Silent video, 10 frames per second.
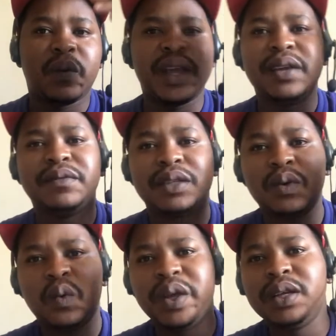waves and
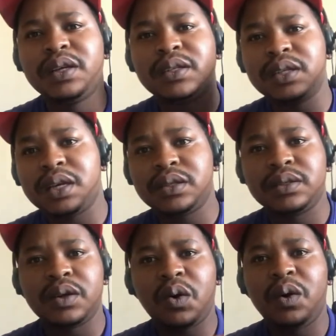wigs and
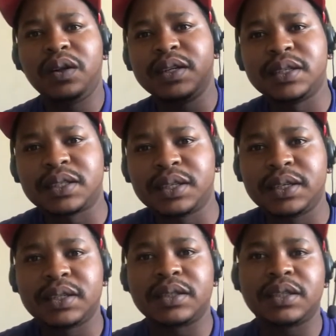all these
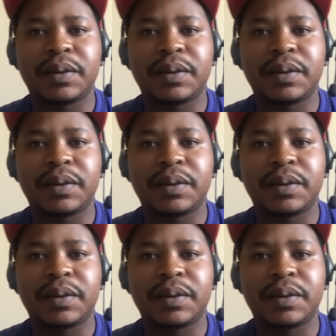things,